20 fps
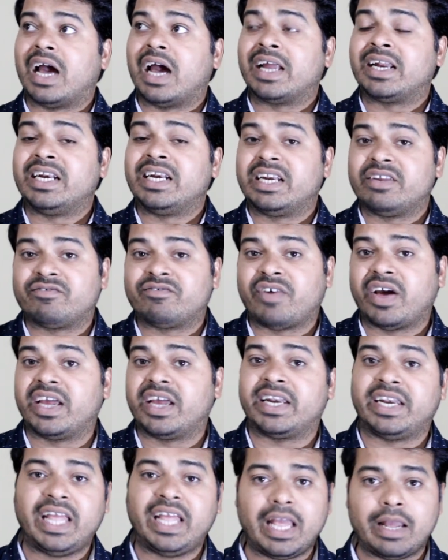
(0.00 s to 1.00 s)

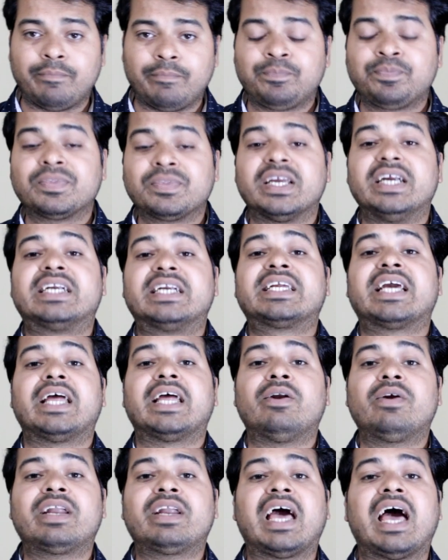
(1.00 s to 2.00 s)
identifier name it
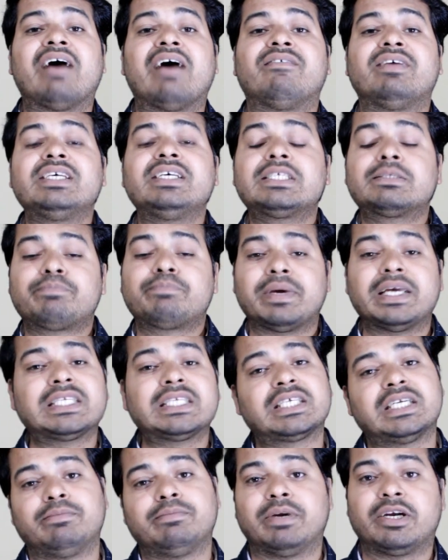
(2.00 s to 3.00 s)
cannot have a
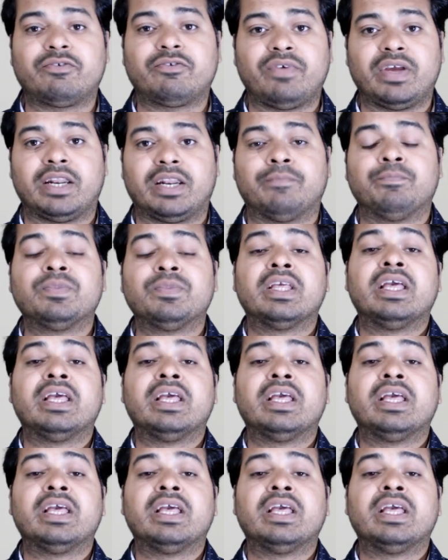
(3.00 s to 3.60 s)
space in between